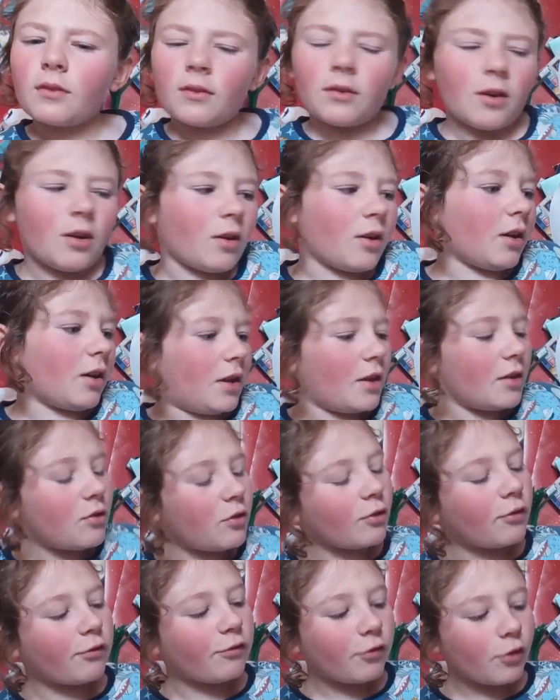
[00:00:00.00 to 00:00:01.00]
Okay, he
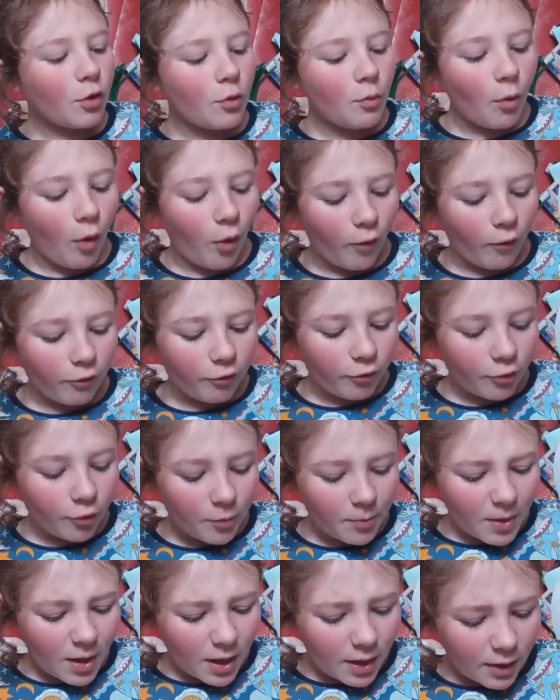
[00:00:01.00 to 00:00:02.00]
just flew off.
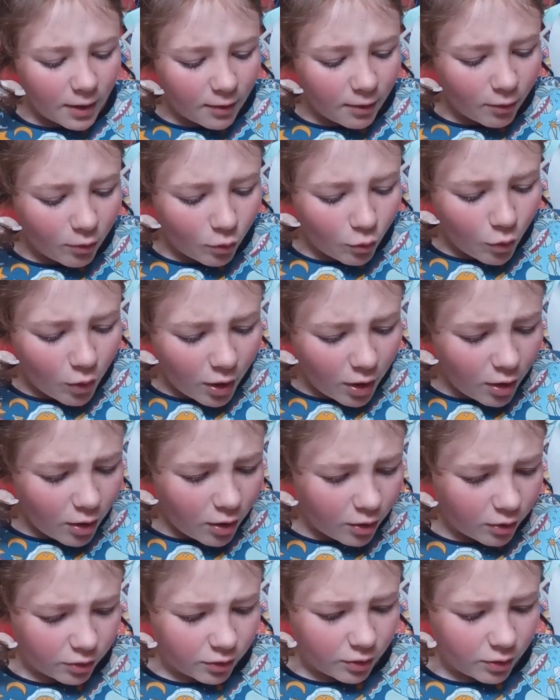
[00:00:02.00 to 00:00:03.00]
It's quite
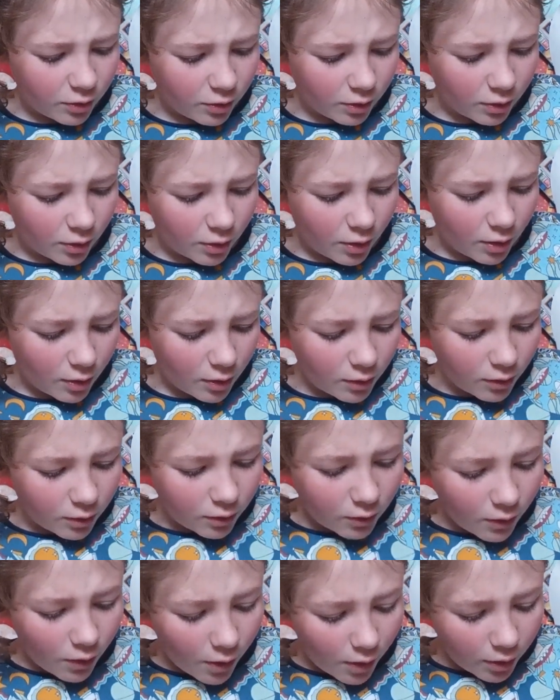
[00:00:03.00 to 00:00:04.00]
hard.
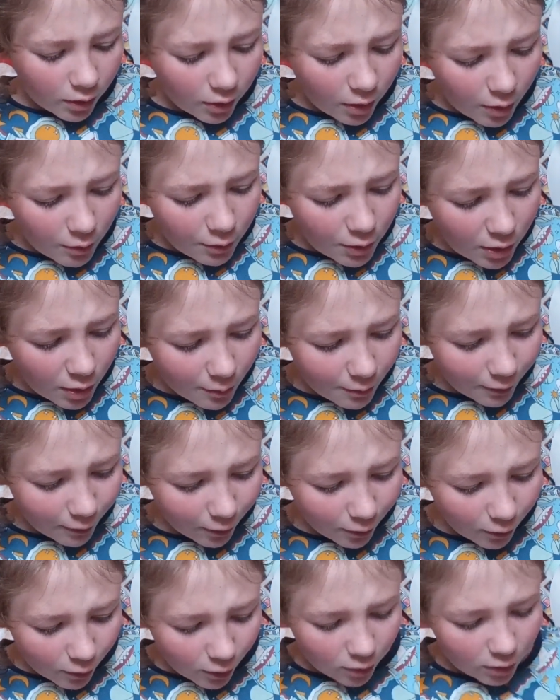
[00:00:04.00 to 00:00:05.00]
It can only go in a
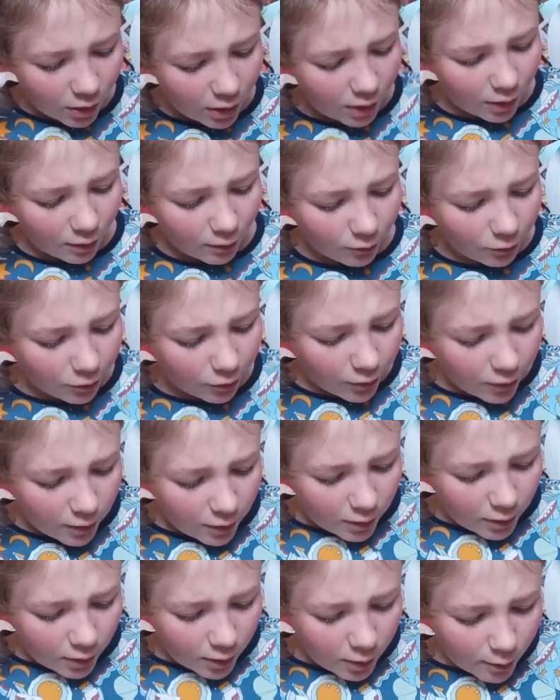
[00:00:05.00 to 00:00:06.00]
certain hand.
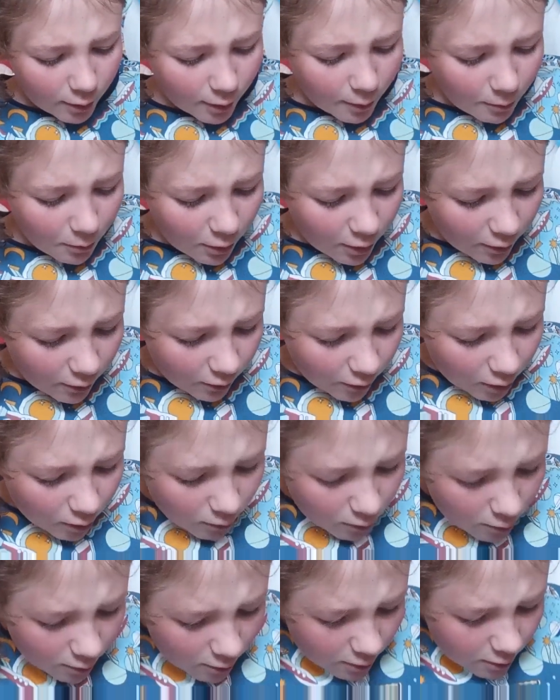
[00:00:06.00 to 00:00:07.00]
I don't think
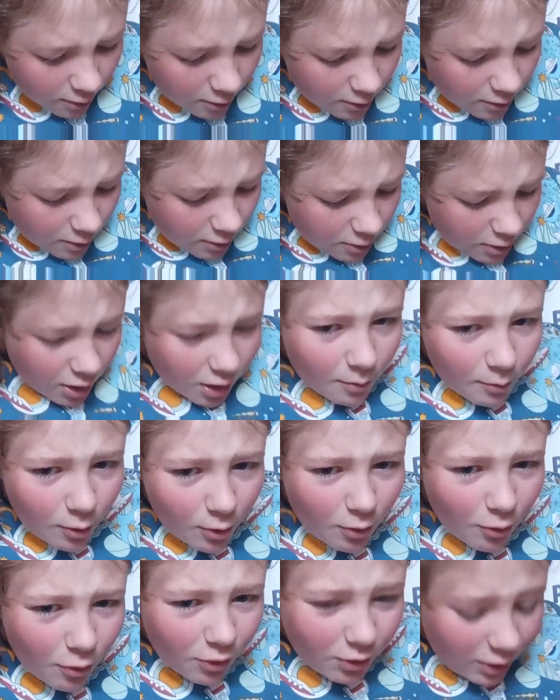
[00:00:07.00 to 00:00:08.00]
so. Come
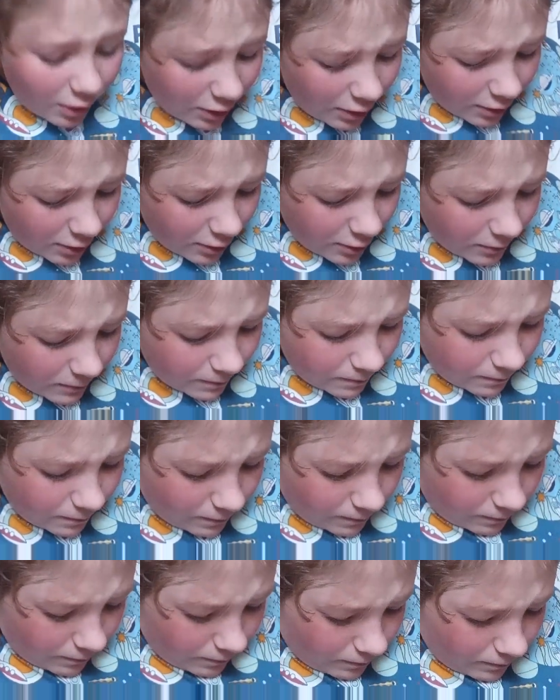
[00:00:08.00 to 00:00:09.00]
on.
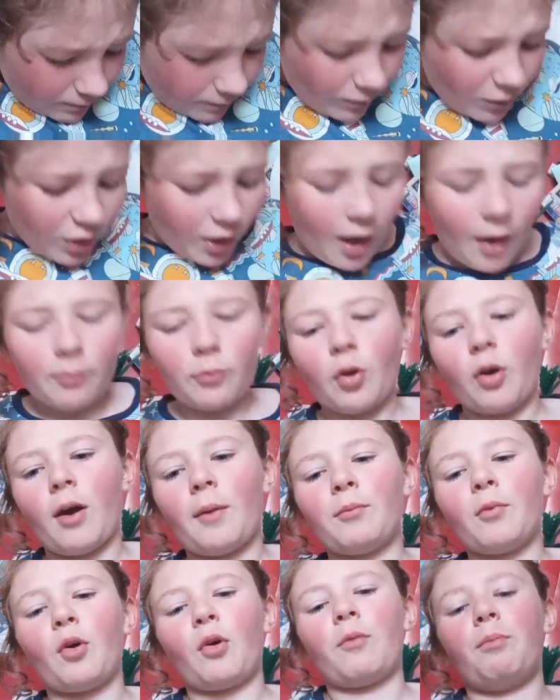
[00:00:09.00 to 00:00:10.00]
Yeah, I'm
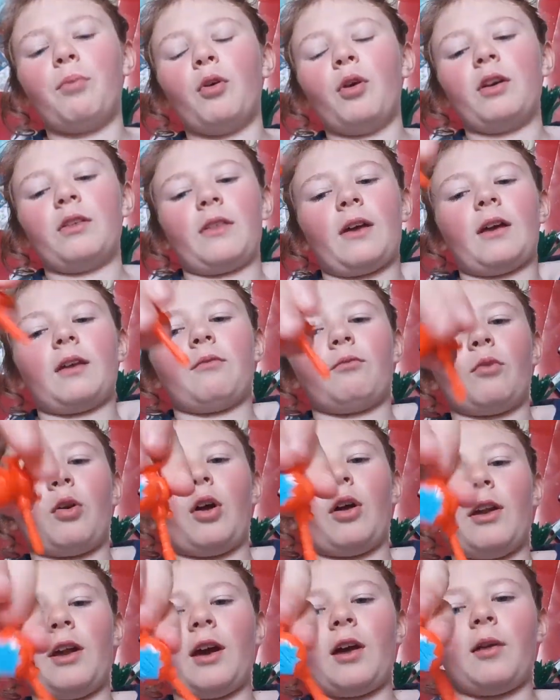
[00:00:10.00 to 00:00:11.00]
not putting that in
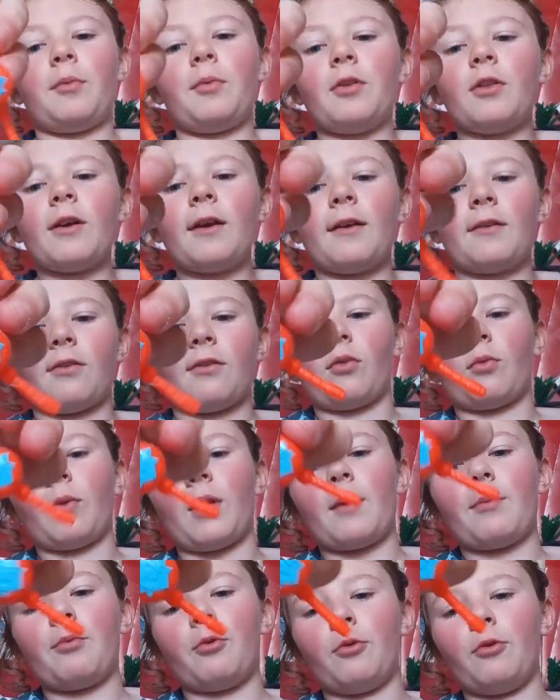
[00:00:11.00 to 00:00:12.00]
right now, but there's his
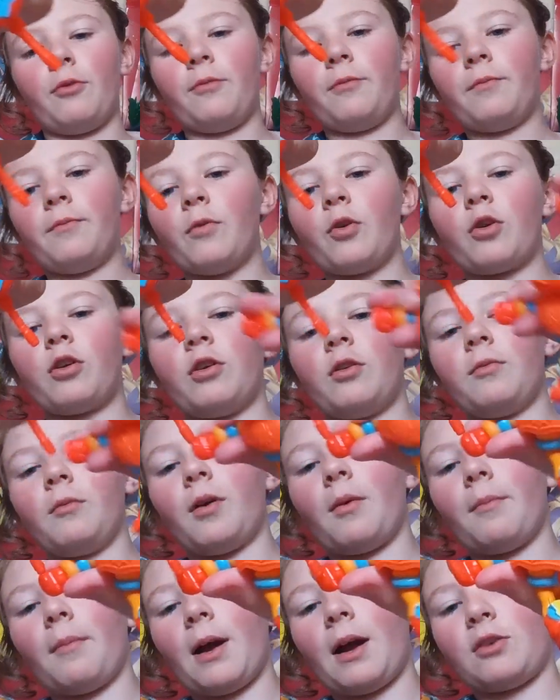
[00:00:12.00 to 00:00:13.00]
weapon. You could
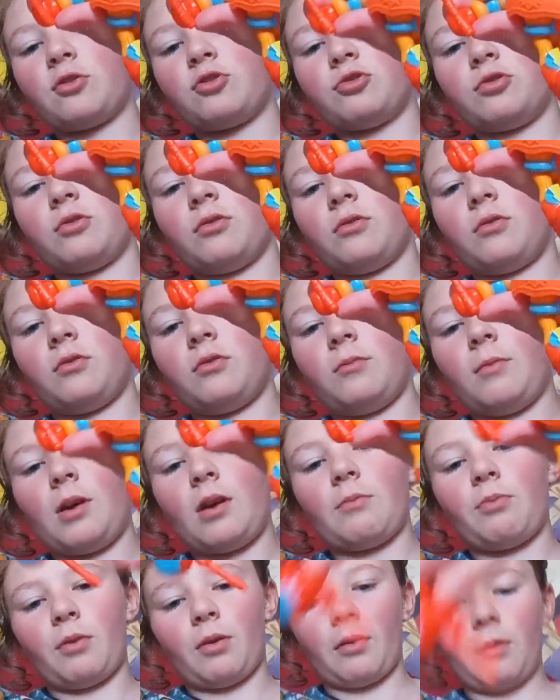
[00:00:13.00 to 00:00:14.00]
imagine.
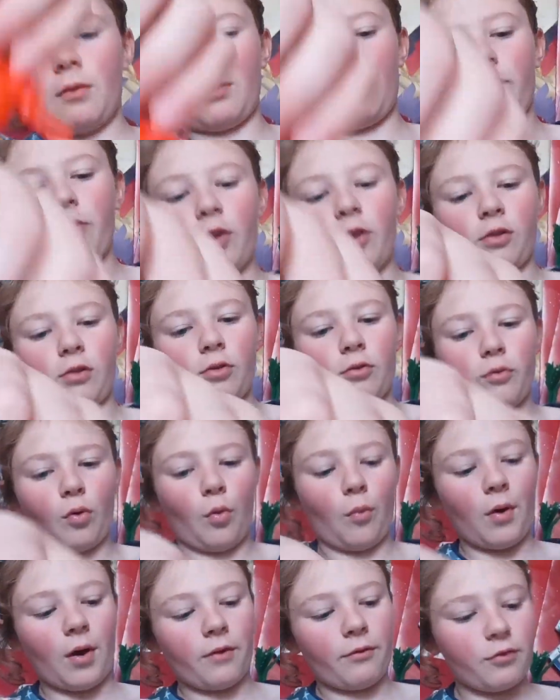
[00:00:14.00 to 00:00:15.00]
Maybe he's facing the
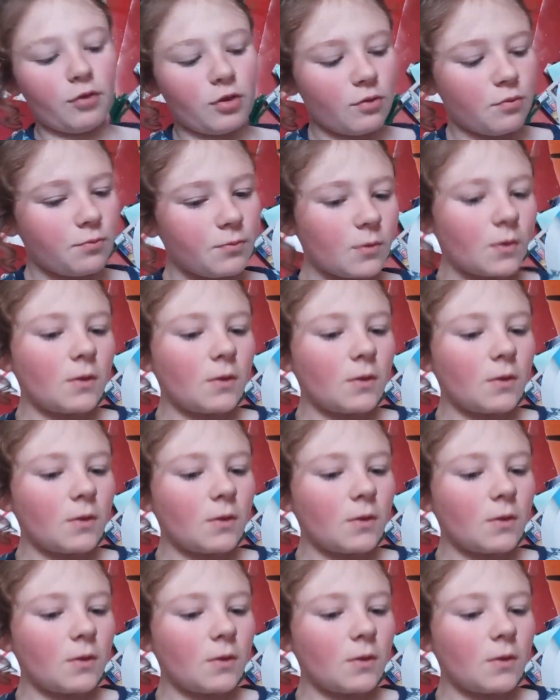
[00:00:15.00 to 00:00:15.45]
wrong view.